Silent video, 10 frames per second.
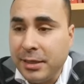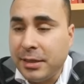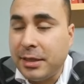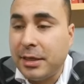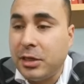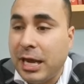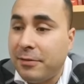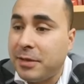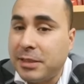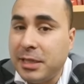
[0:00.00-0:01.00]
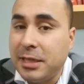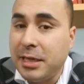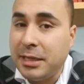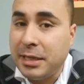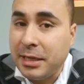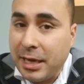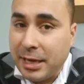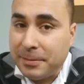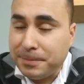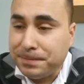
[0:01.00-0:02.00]
then you haven't seen anything
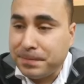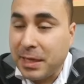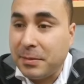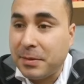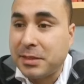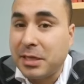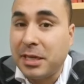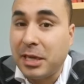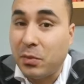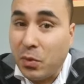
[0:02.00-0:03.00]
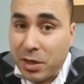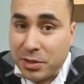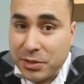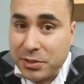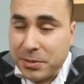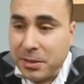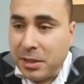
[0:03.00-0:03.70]
yet. It's gonna get worse.